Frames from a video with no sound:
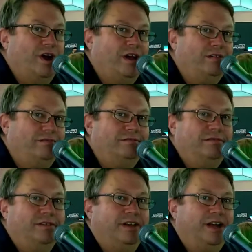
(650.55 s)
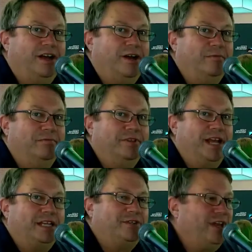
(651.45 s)
Well,
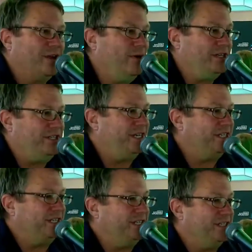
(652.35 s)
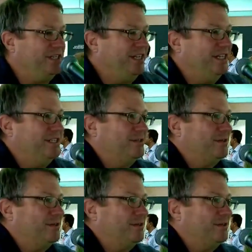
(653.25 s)
the answer to that question is